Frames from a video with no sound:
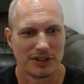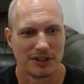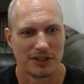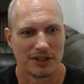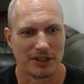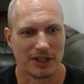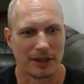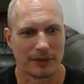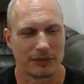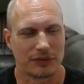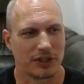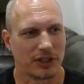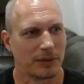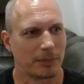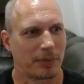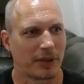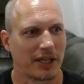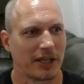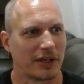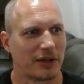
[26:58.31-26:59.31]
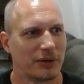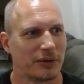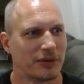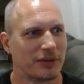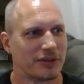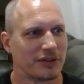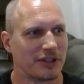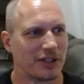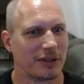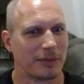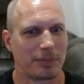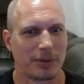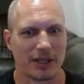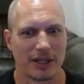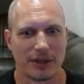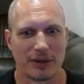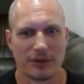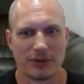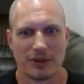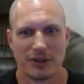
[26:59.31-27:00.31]
Yep, didn't pay out. Didn't pay
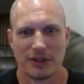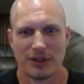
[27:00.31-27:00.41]
out.